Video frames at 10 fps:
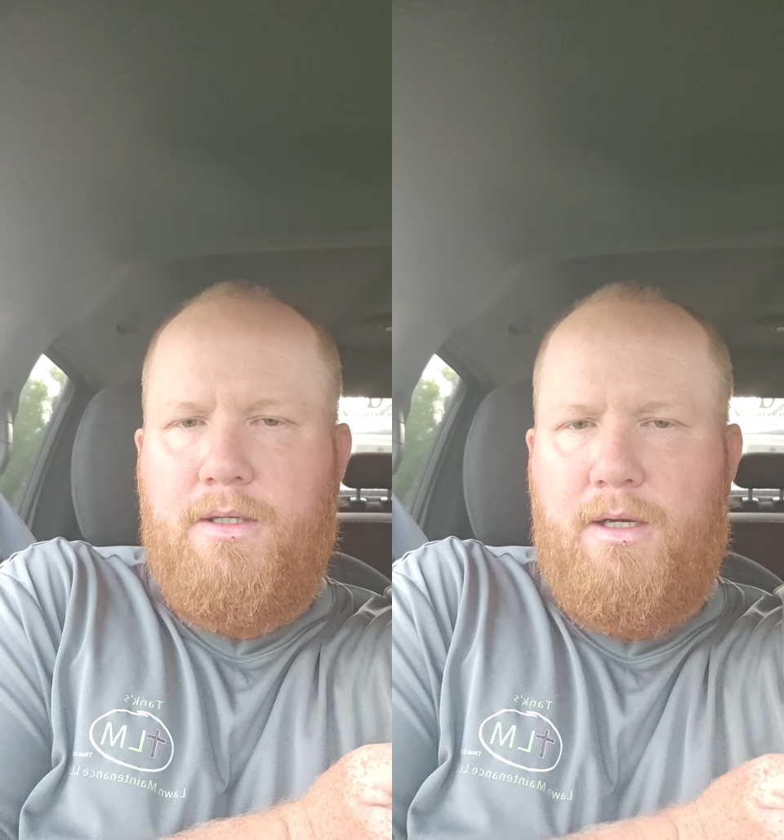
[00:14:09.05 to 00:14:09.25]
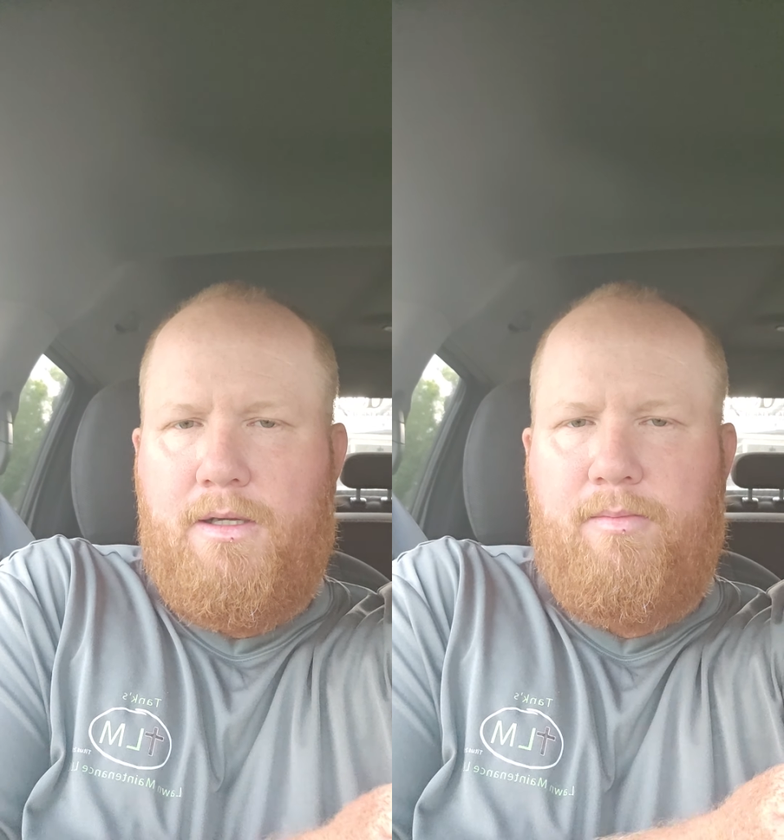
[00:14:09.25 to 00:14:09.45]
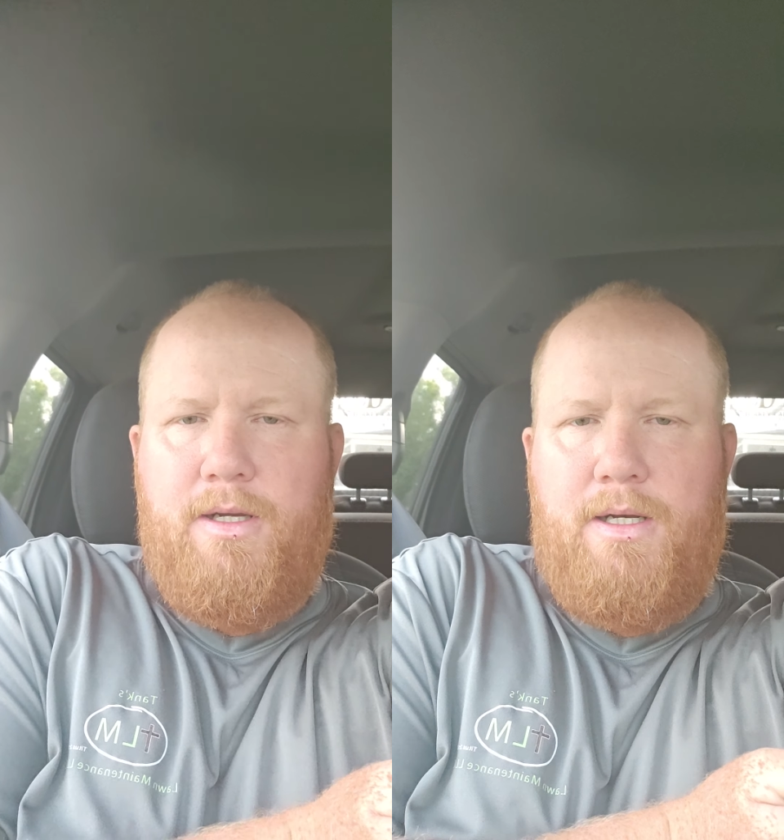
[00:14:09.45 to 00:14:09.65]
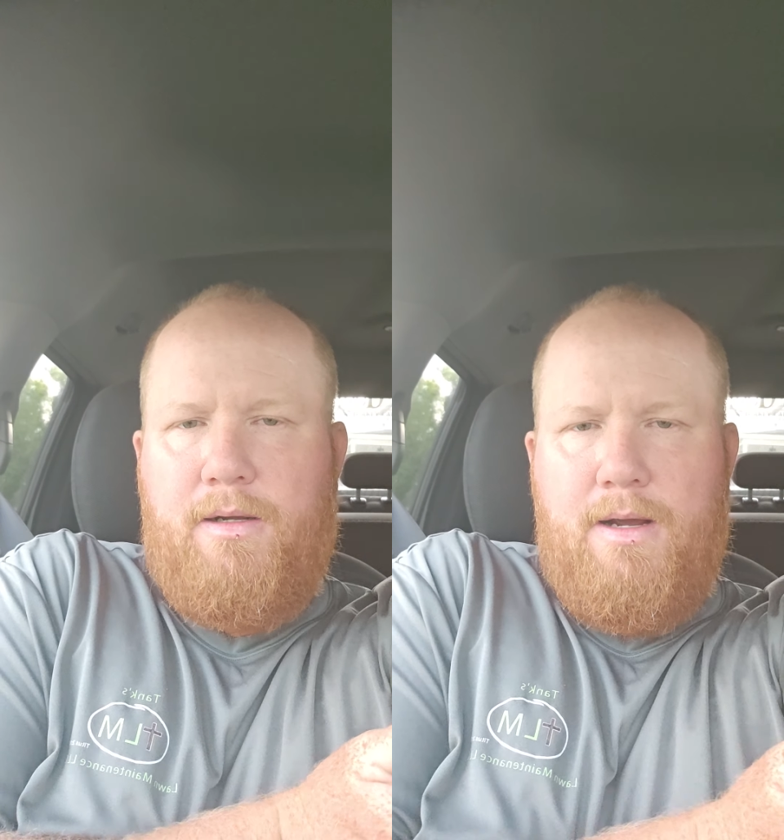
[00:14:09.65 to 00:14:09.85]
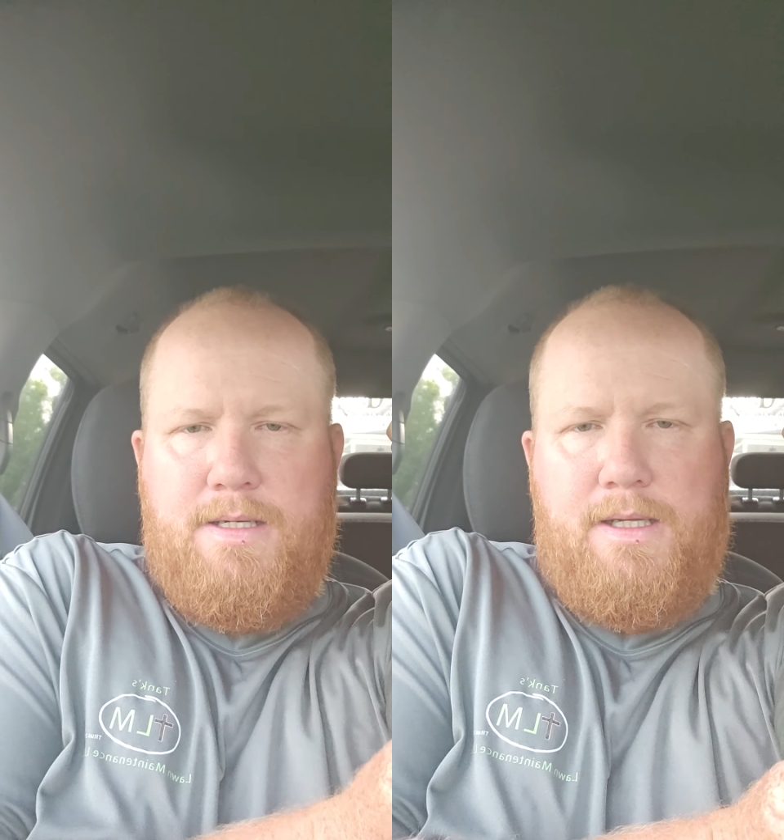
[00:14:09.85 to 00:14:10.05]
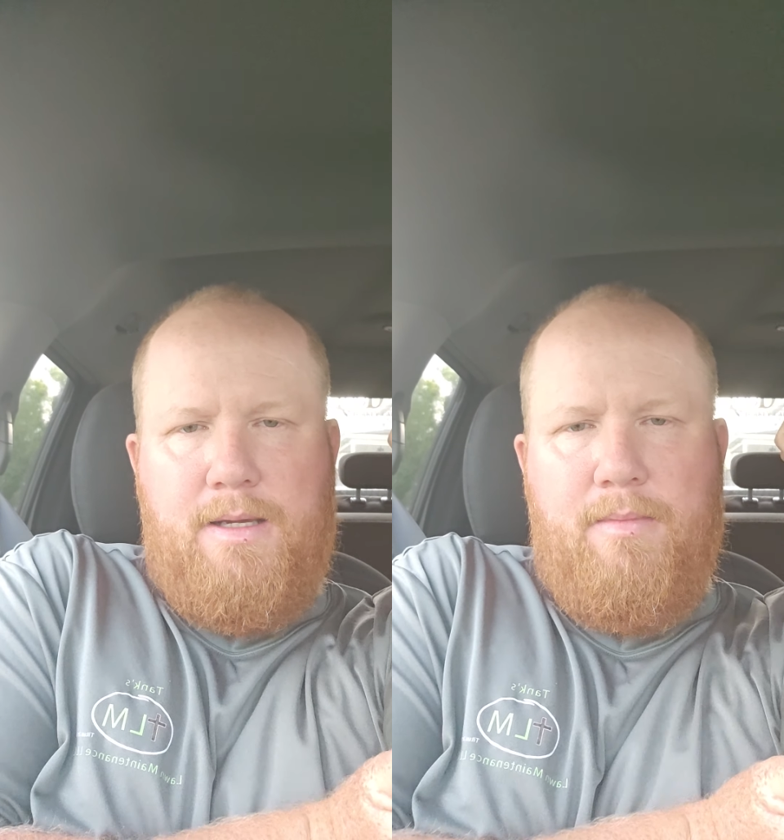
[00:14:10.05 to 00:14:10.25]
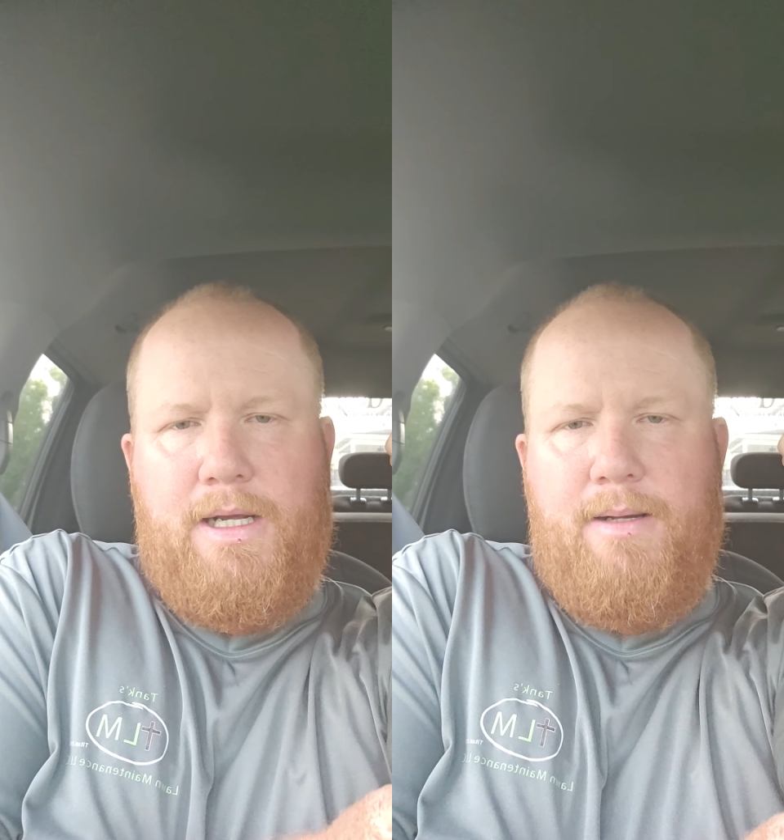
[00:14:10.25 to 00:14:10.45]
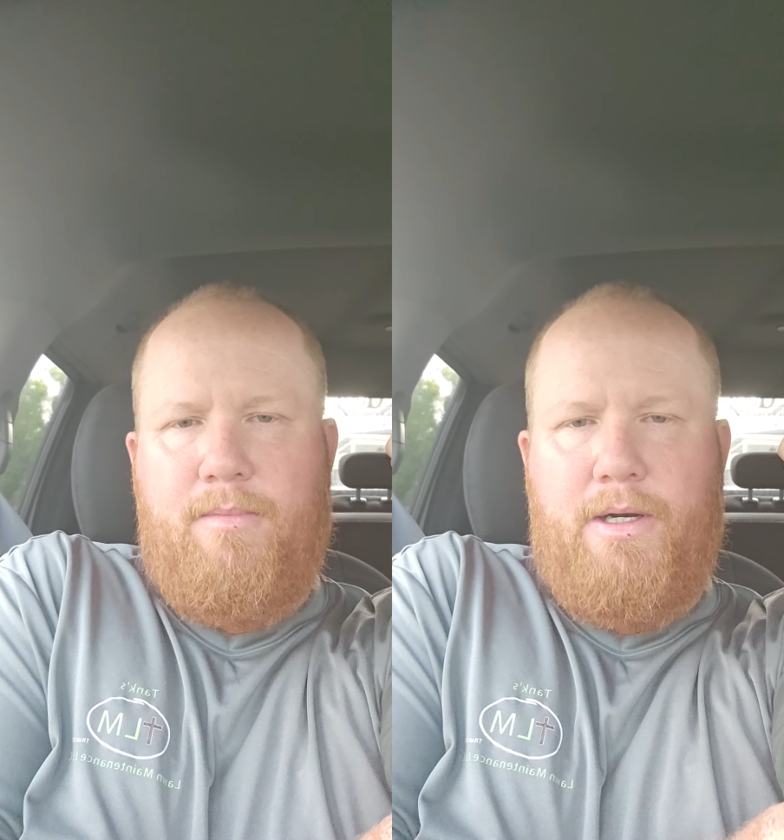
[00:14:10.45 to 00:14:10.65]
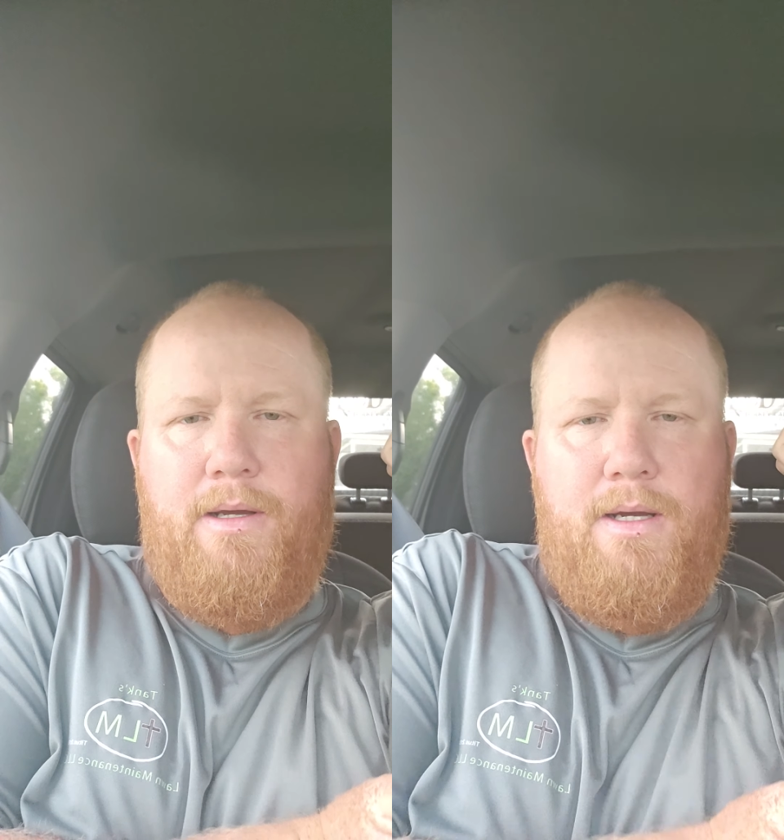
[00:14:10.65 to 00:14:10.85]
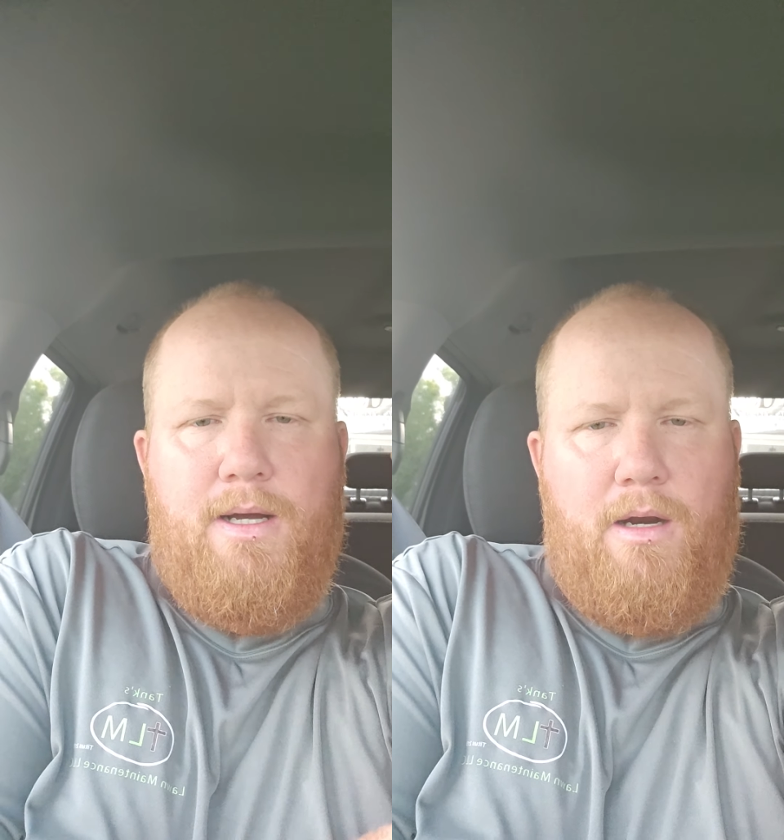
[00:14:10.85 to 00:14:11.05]
y'all keep cutting that grass and keep making that money.
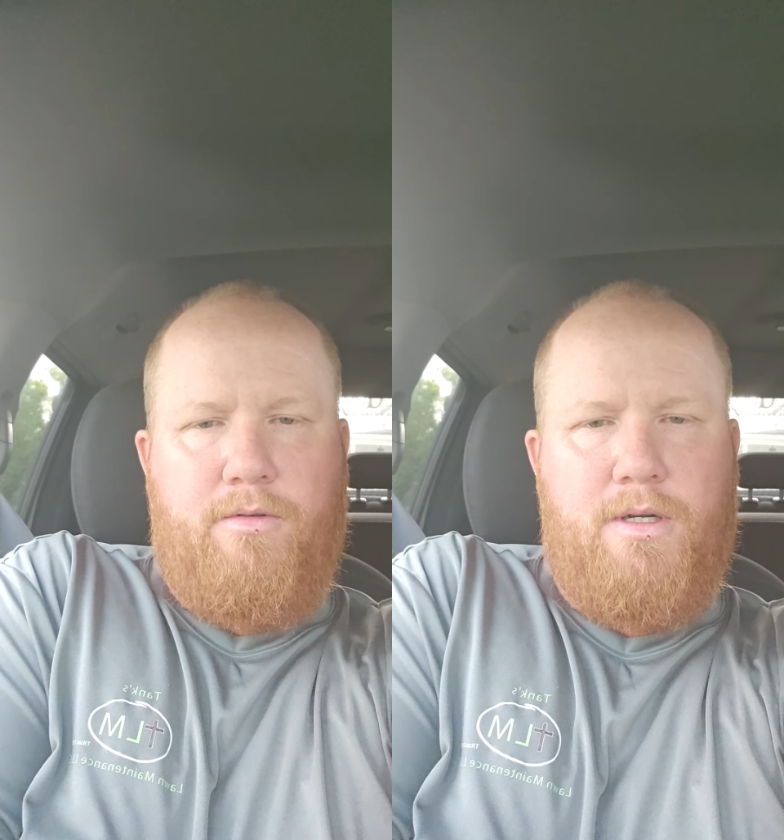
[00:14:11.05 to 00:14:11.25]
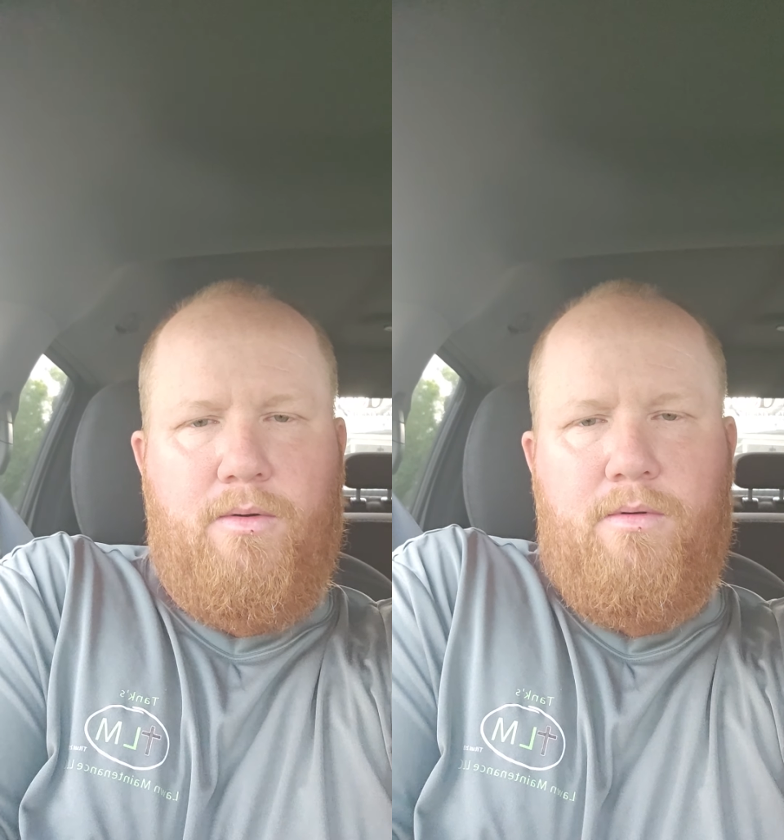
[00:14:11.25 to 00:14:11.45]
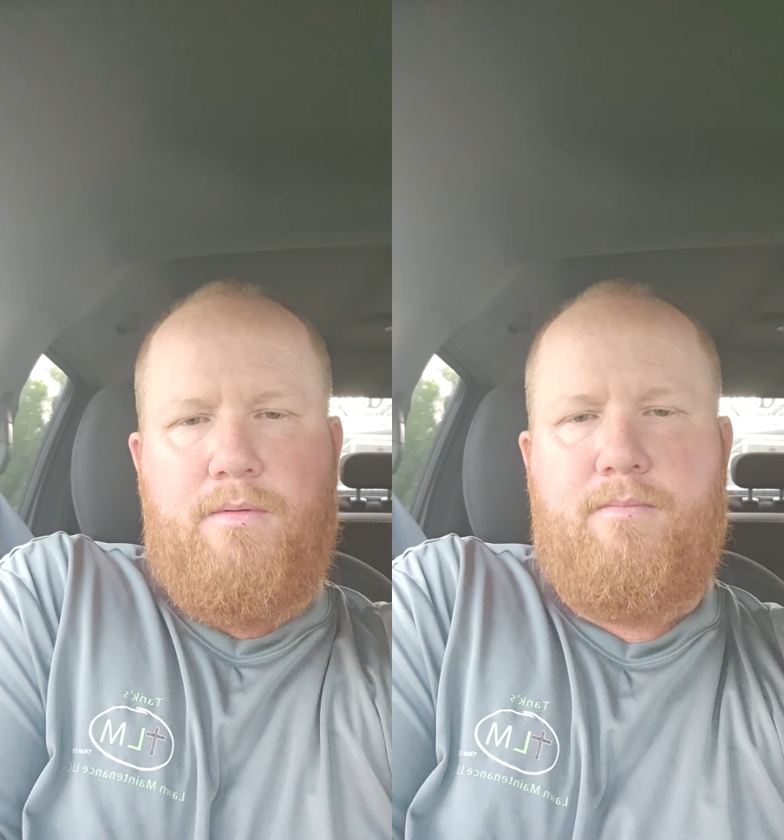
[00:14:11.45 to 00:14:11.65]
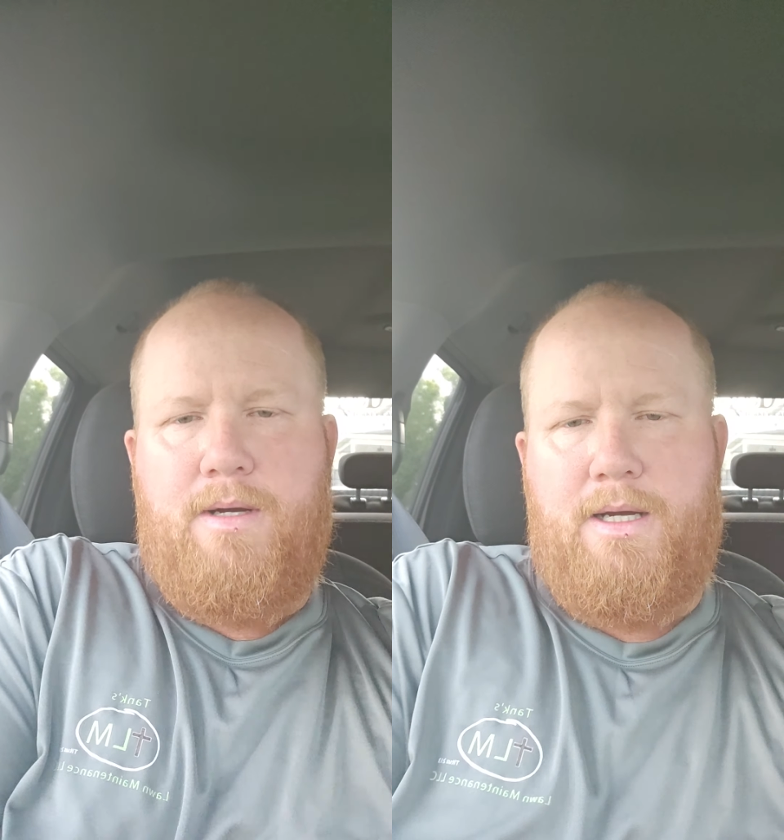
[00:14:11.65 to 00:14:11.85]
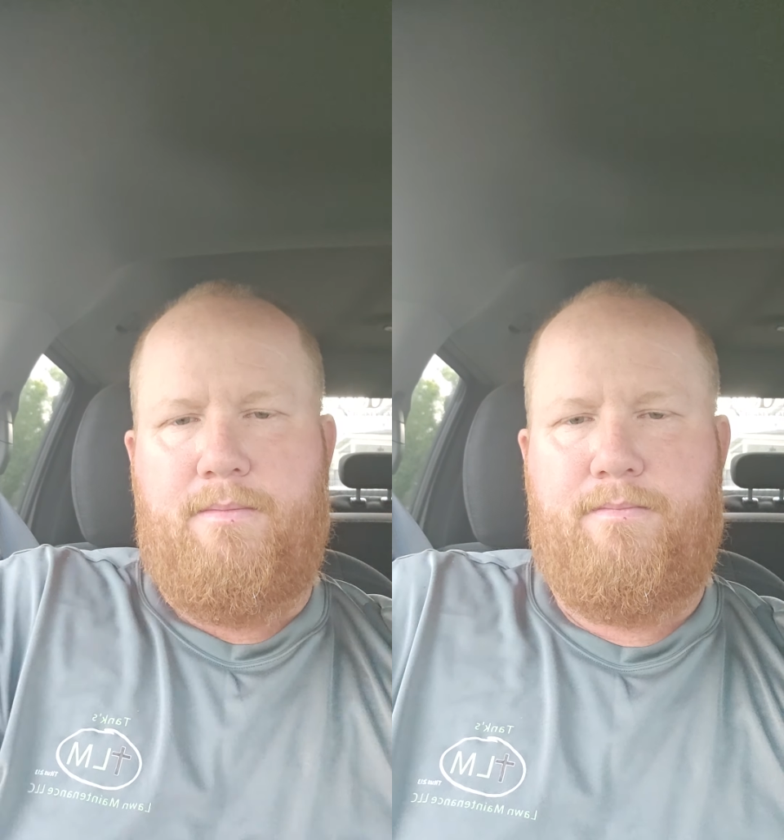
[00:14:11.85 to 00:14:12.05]
Holla at y'all. Bye.